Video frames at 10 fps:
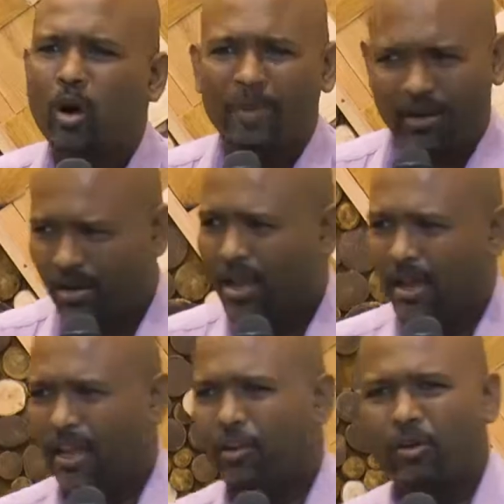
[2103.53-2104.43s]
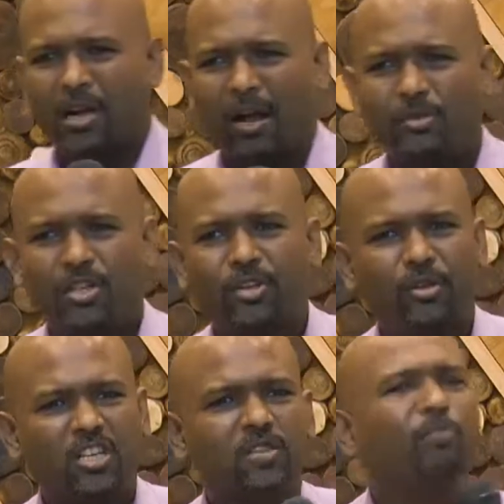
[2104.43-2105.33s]
woman, eh, you know, comes into
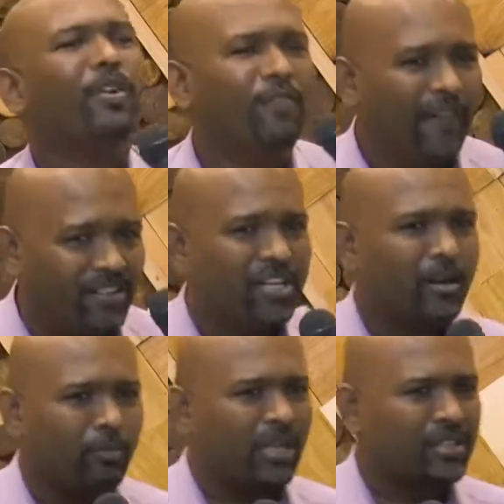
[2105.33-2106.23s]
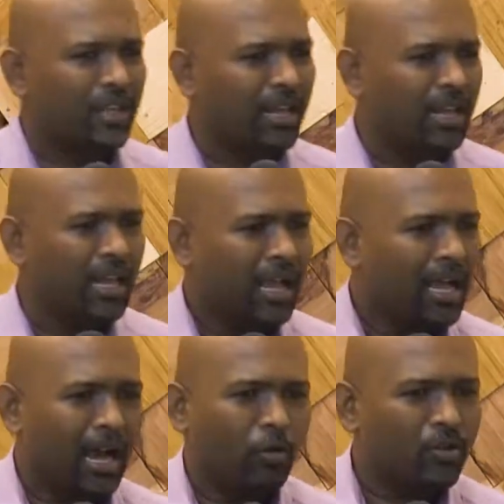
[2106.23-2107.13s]
this profession basically
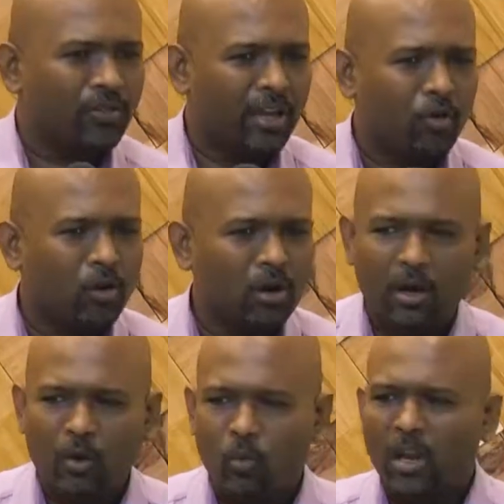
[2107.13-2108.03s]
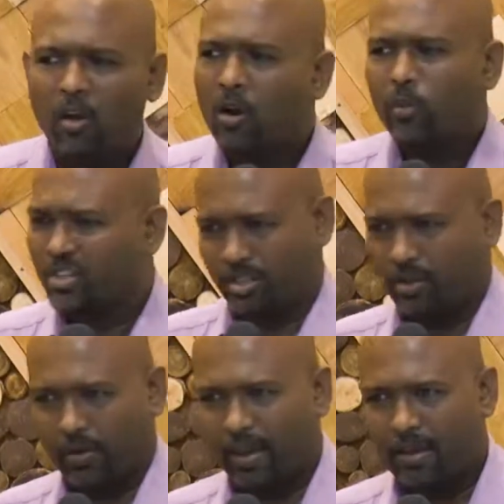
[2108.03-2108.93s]
uh, out of their own uh, will or wish.
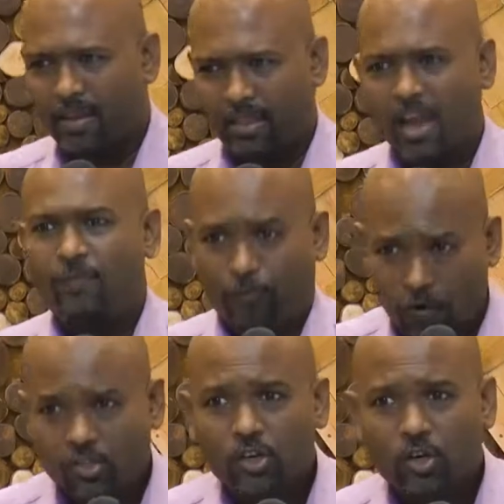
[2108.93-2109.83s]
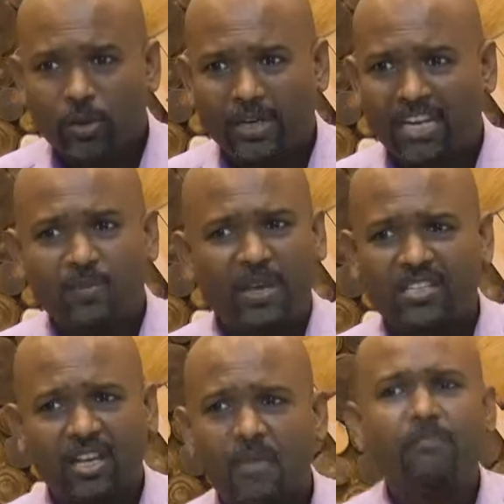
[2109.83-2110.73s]
Okay, they are forced into it. It's
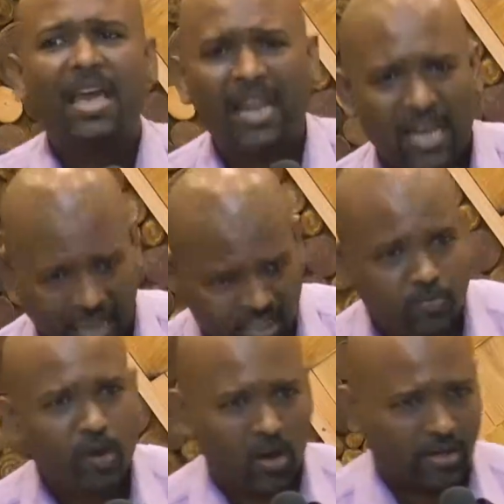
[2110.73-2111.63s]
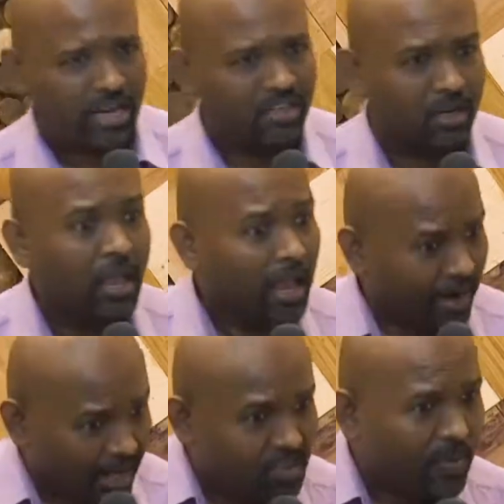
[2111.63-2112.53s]
basically male exploitation,
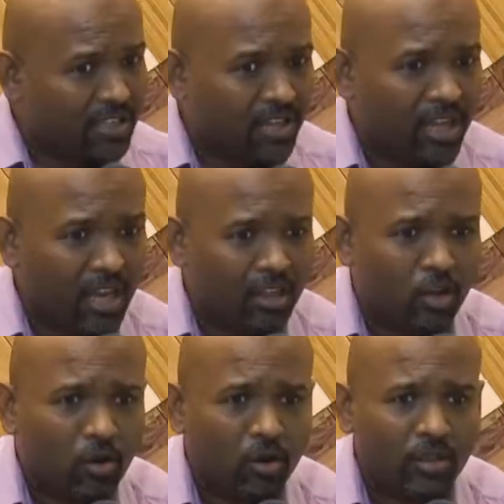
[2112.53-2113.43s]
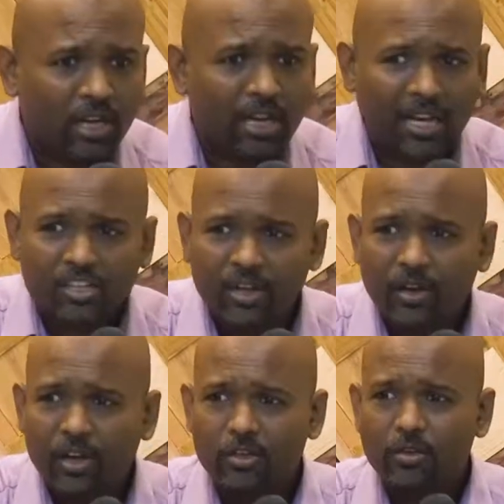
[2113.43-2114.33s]
and especially in the Corinthian culture,
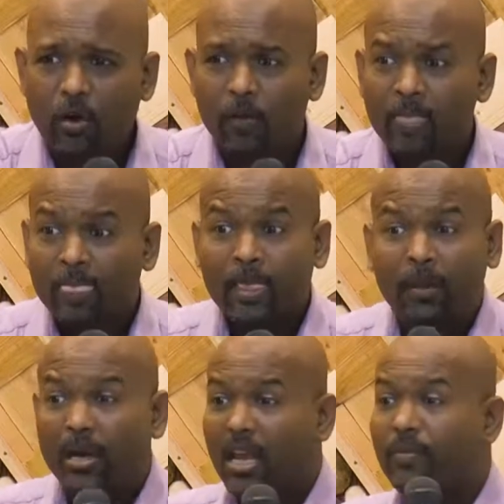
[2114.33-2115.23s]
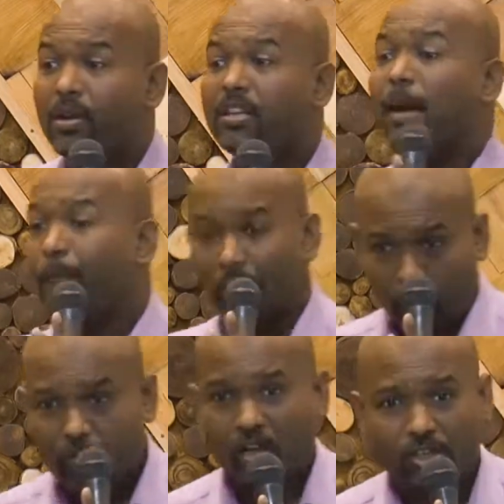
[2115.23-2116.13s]
you need to know there were even temple
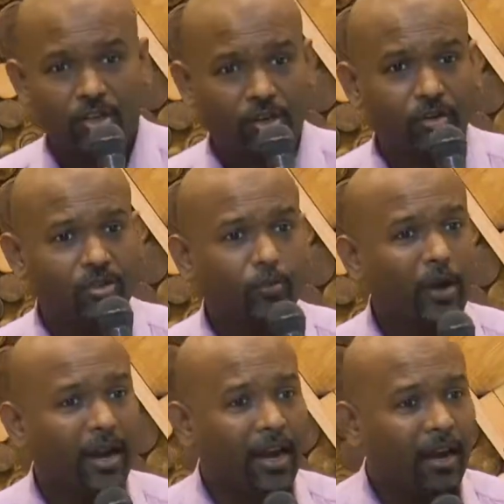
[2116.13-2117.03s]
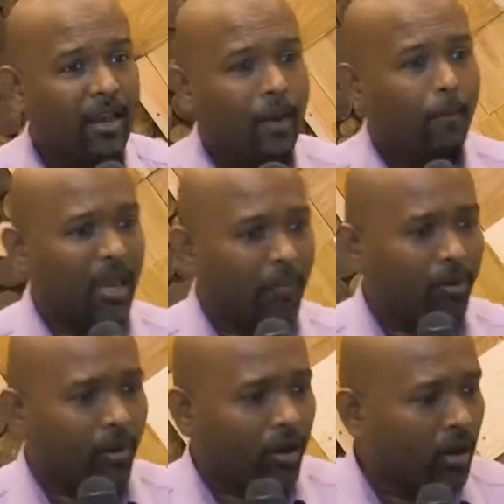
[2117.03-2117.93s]
prostitutes where
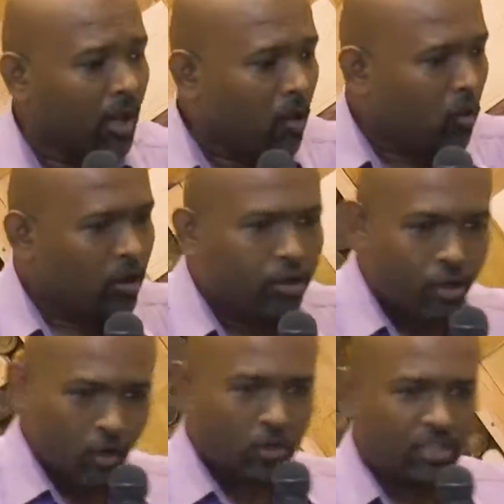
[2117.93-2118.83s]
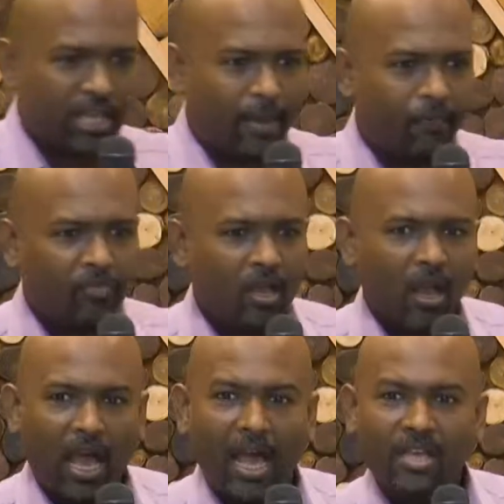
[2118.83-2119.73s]
people would use them
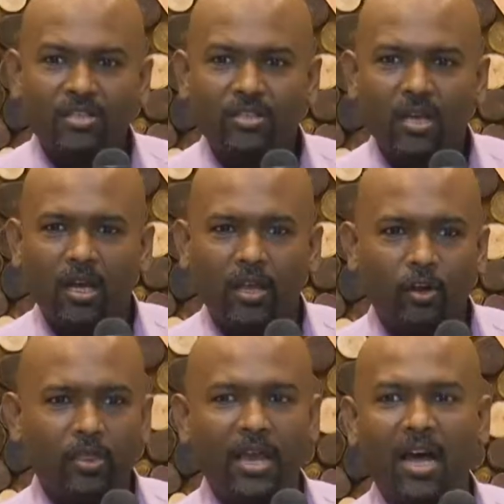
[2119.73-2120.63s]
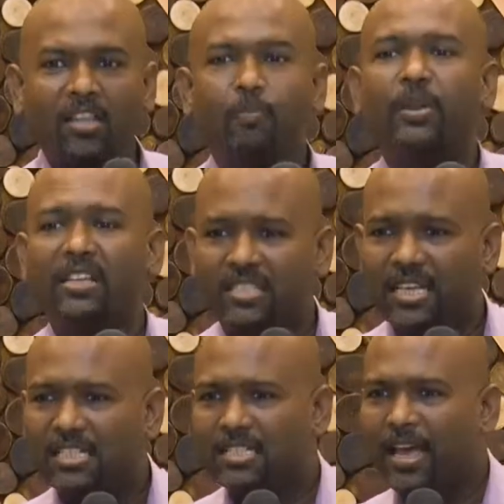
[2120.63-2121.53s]
as uh, you know they are the
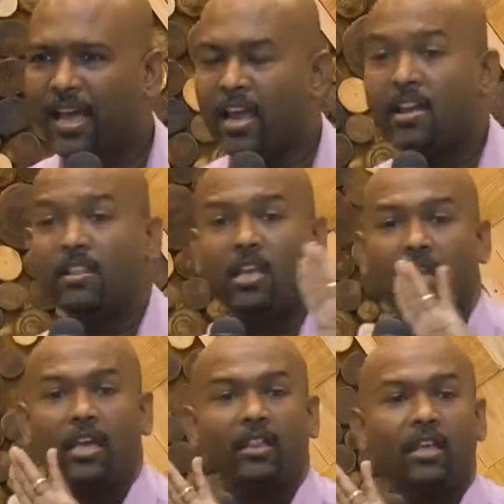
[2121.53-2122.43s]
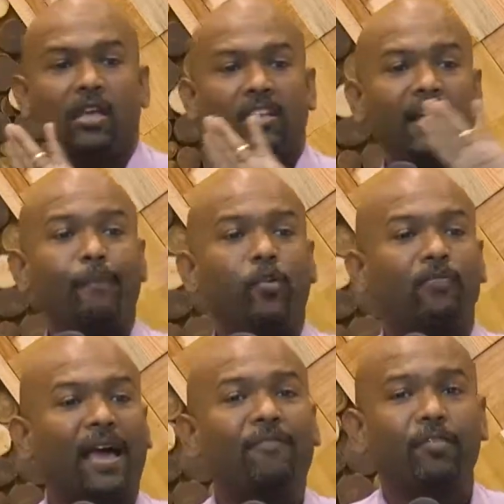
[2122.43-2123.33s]
priestess there in the in the temple
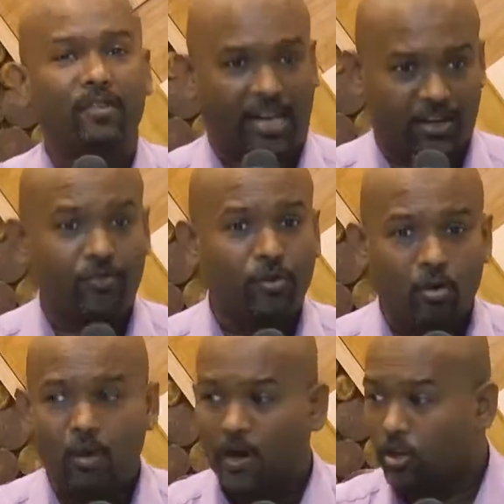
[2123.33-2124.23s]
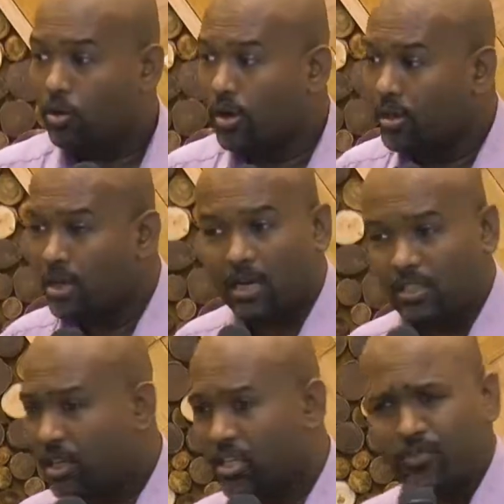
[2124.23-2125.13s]
of aphrodite if you know about the corinthian
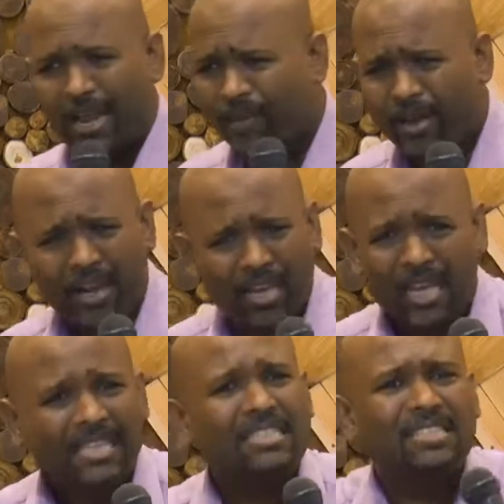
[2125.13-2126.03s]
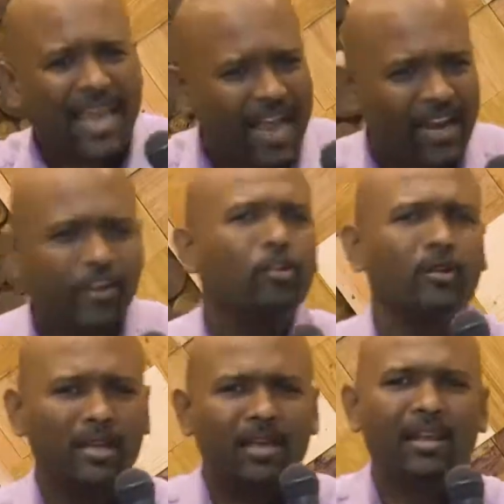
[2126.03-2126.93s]
culture it is very very sad you know
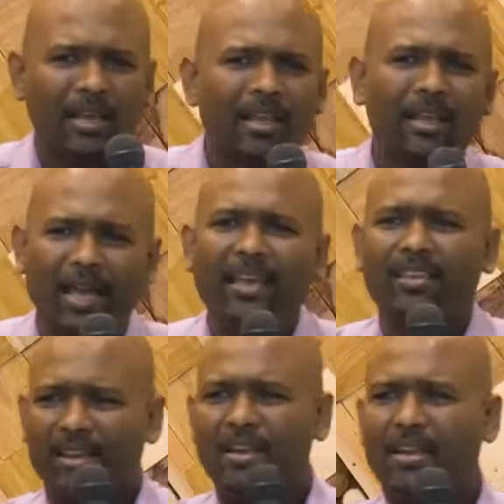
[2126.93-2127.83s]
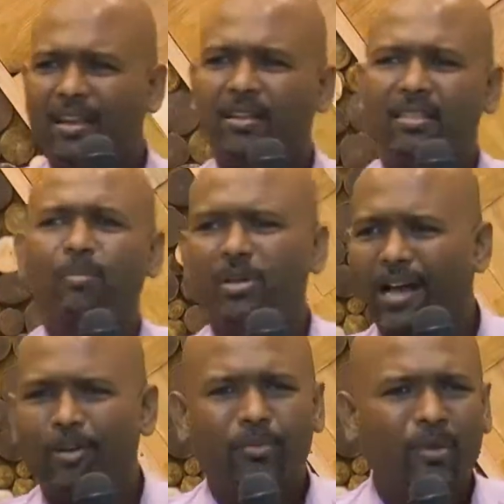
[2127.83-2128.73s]
in, in, in, i think in, in tamil
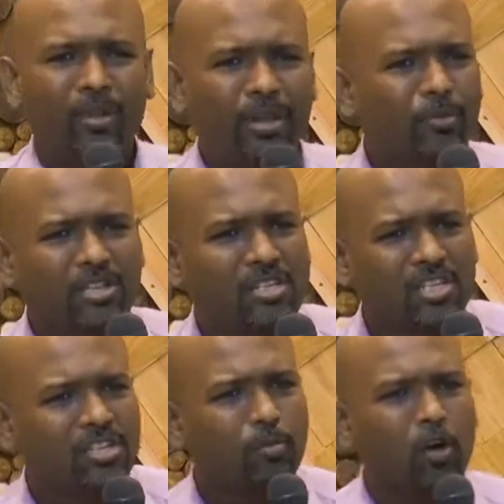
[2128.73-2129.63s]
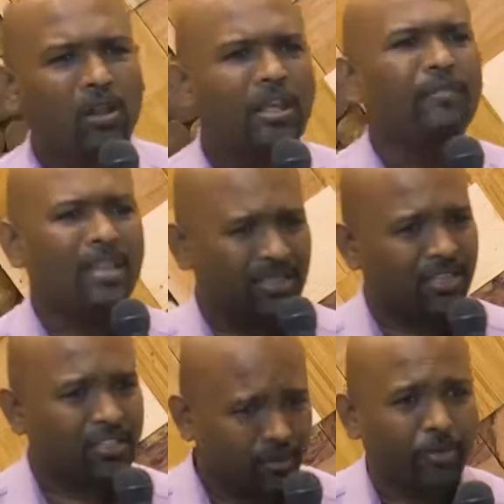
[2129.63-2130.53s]
nadu maybe there was a system called
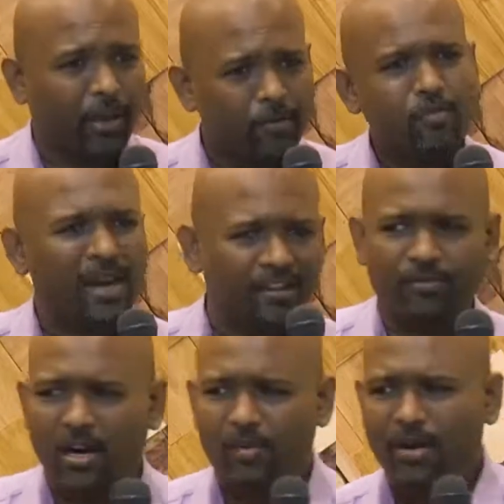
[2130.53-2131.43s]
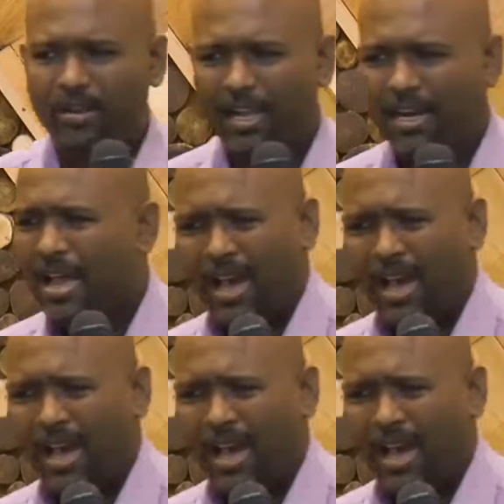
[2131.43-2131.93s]
devadasis okay you might have heard about that